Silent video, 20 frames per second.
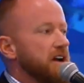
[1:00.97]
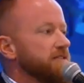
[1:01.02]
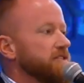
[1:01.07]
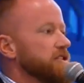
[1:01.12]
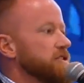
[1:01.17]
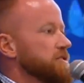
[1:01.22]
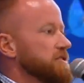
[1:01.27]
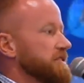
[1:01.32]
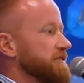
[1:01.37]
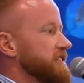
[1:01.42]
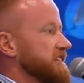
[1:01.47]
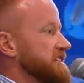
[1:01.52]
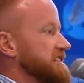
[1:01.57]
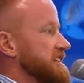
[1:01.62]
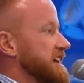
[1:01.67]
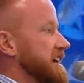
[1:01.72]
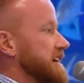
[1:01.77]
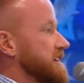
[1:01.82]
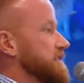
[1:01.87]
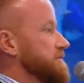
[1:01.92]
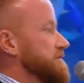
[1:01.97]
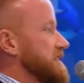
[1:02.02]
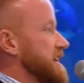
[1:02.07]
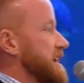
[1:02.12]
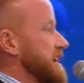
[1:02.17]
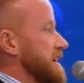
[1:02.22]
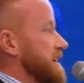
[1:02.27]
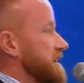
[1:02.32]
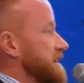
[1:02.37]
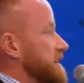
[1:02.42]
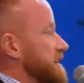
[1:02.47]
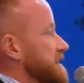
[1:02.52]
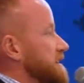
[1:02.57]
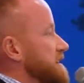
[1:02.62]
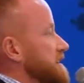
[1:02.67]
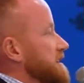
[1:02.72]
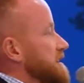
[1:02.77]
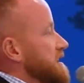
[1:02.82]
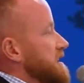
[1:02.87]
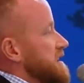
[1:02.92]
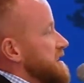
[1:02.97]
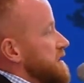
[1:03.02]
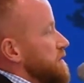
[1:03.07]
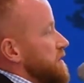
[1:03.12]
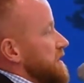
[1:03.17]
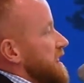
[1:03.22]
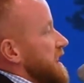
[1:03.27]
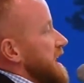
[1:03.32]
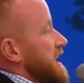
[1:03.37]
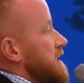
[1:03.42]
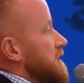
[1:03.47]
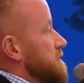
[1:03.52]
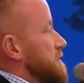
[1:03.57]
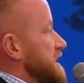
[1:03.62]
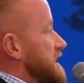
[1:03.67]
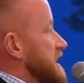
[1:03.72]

revenues of Executech that would later